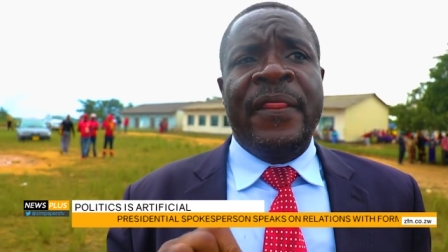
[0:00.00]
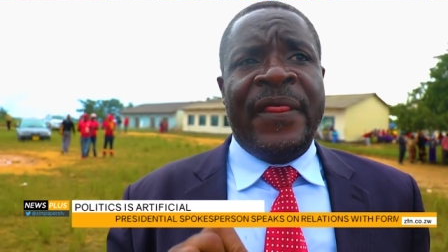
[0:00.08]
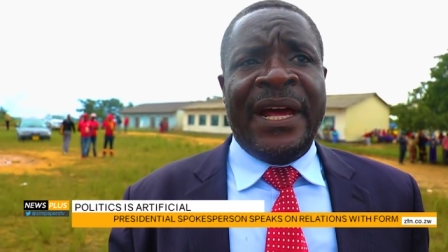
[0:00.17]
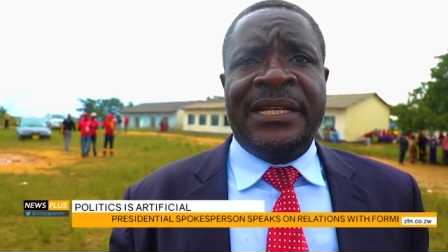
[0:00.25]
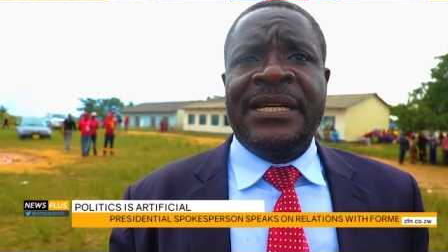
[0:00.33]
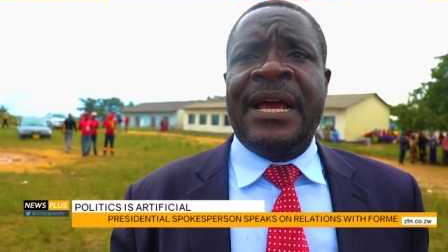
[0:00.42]

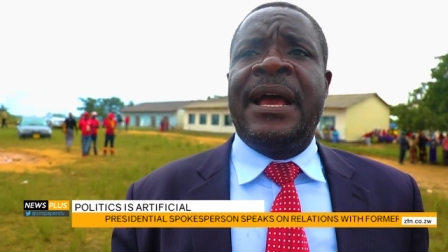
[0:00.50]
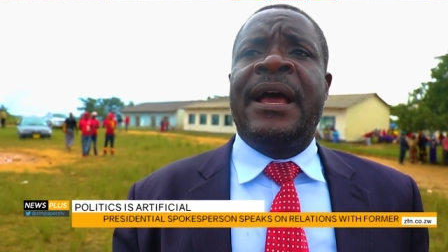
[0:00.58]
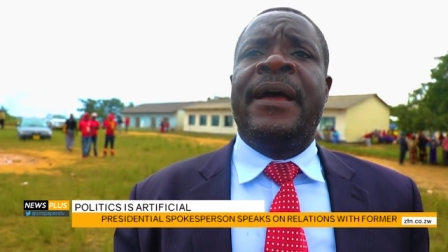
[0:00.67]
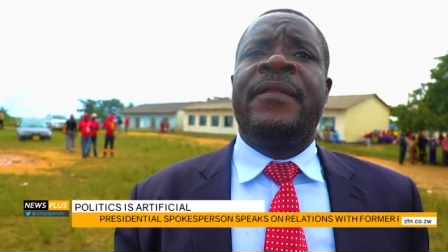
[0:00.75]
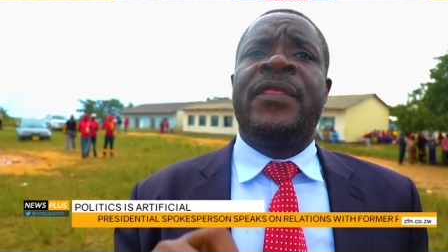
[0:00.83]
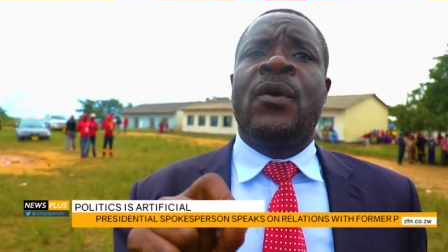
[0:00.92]
that
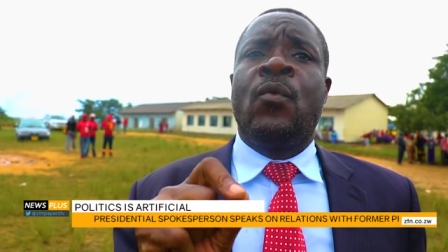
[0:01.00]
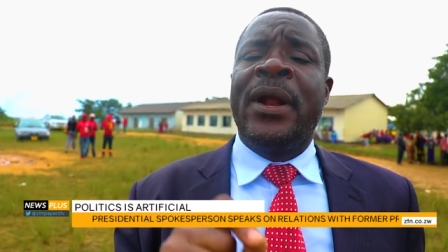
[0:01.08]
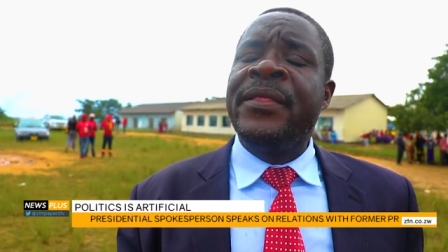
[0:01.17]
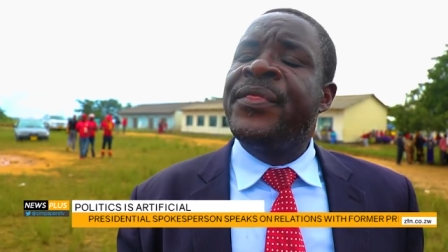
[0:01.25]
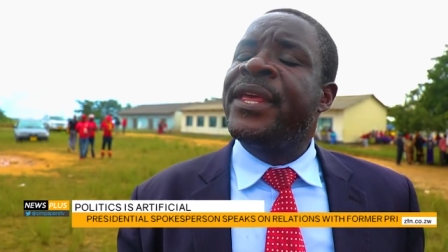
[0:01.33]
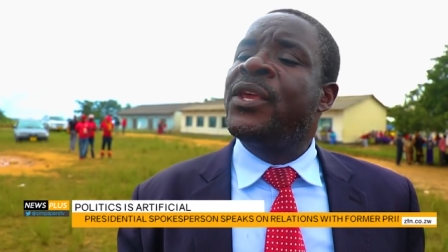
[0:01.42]
uh, the
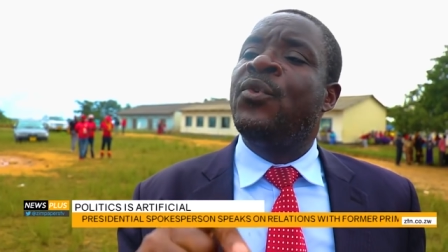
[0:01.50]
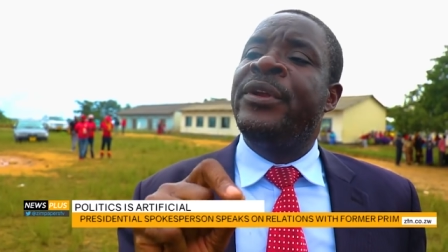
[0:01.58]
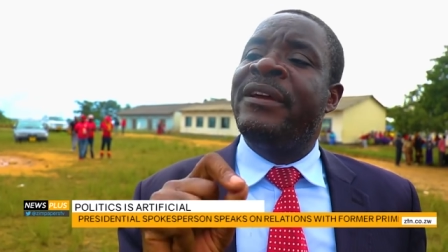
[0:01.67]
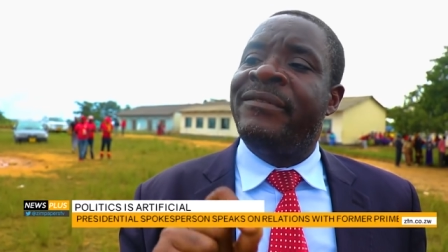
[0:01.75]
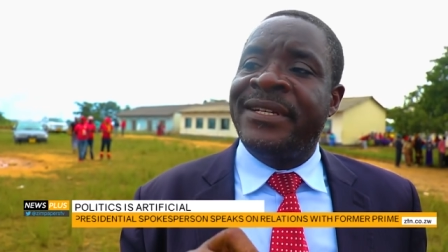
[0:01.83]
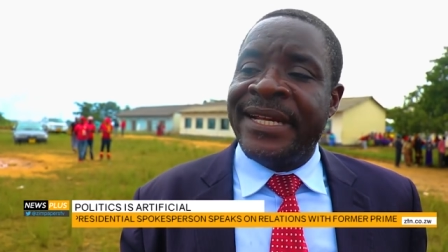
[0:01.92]
one thing you will
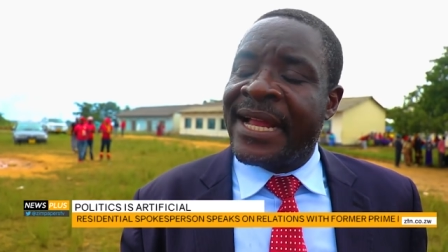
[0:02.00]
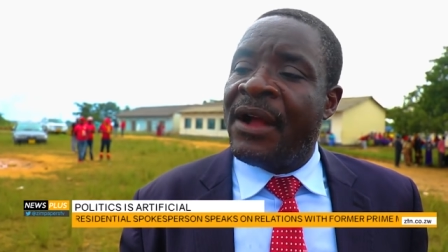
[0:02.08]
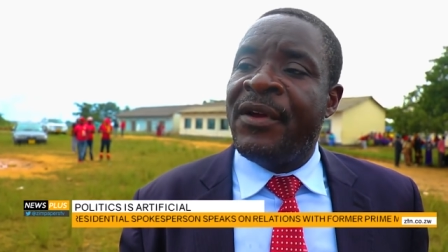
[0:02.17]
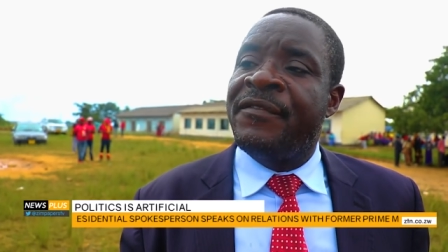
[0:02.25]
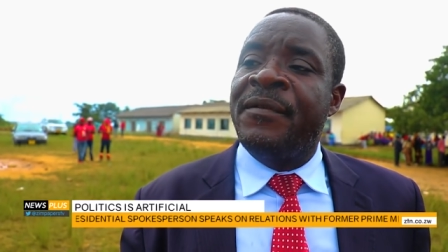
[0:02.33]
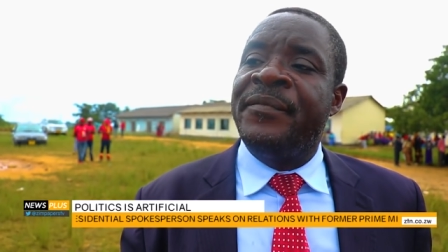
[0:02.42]
never take
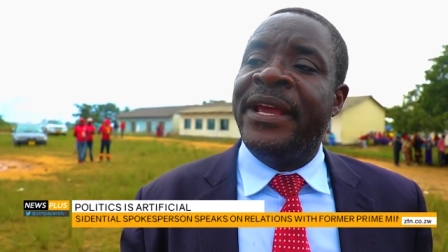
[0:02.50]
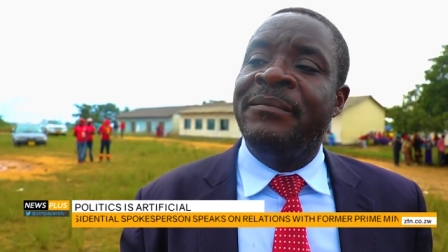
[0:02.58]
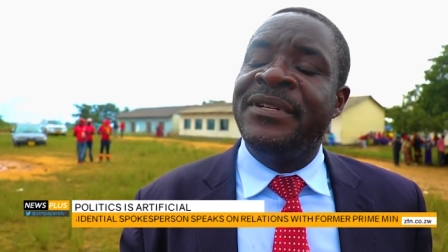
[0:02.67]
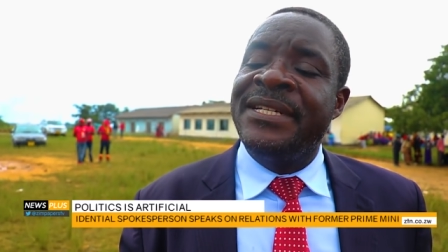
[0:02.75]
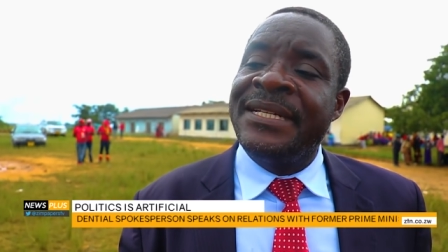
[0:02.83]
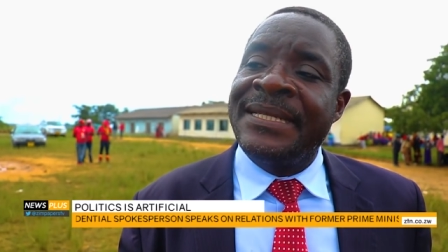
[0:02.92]
away from the
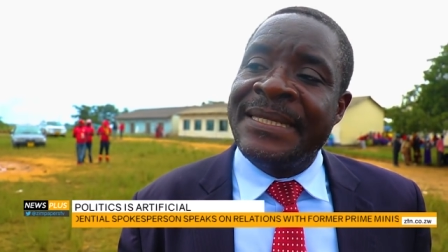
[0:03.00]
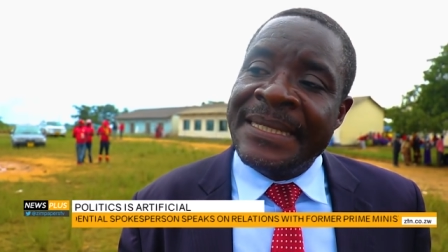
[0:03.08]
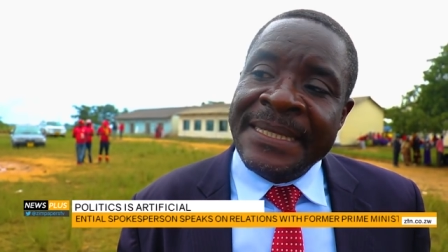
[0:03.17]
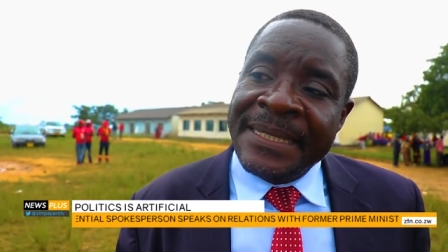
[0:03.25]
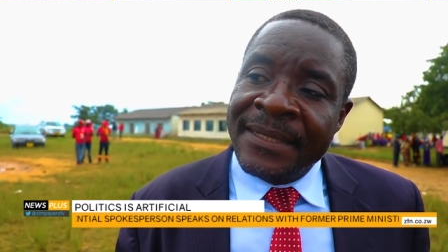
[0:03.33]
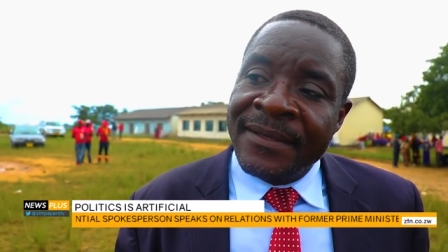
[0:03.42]

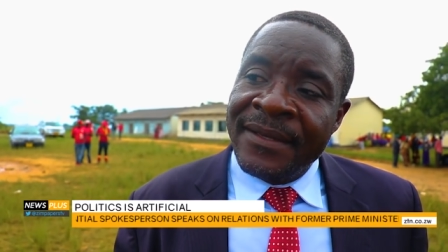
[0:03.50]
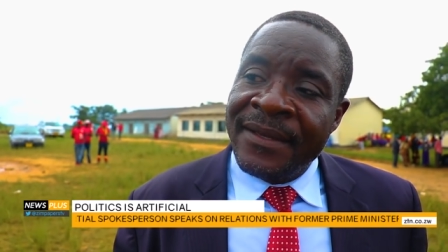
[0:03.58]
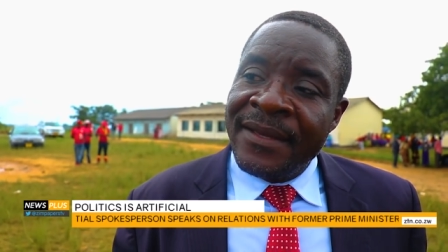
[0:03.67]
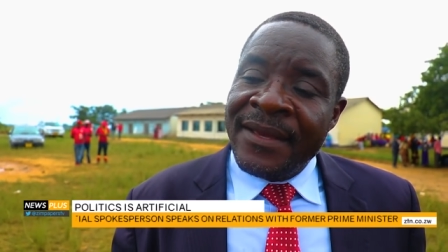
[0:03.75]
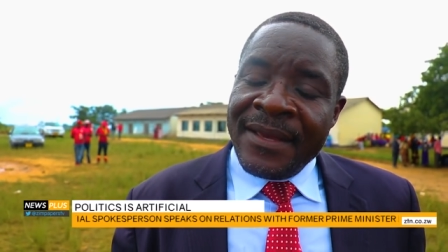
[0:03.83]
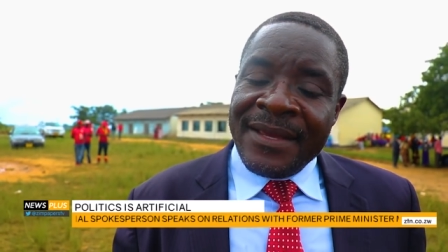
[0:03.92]

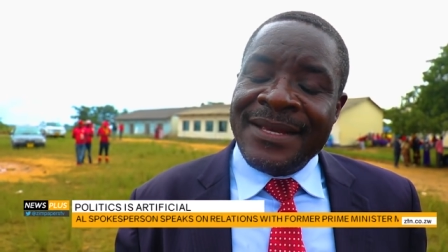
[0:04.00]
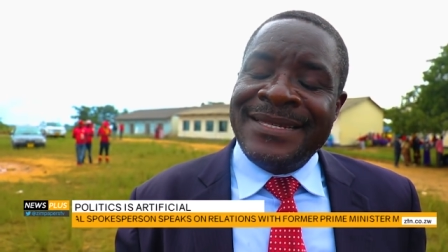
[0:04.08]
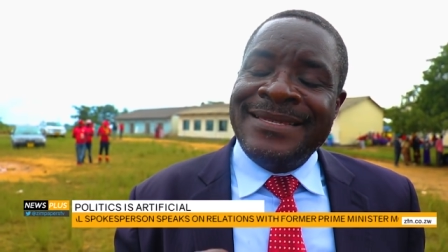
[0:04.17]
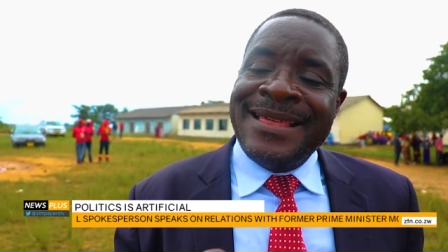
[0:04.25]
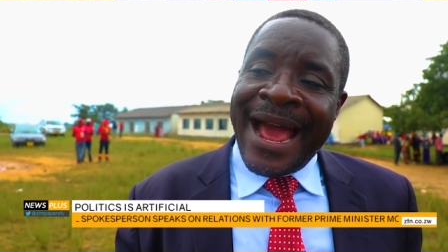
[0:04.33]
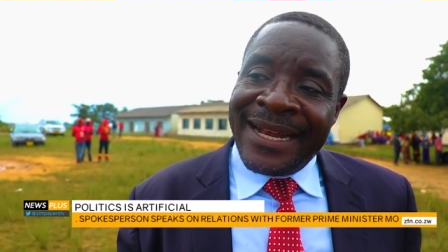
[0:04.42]
MDC is
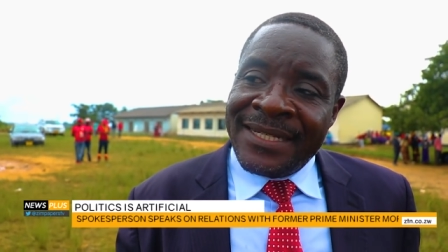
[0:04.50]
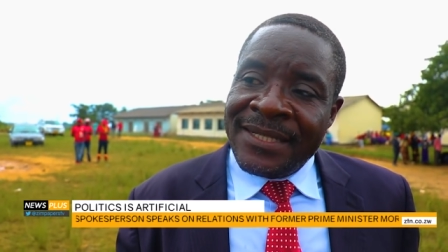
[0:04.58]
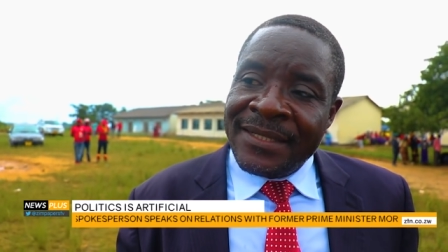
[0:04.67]
that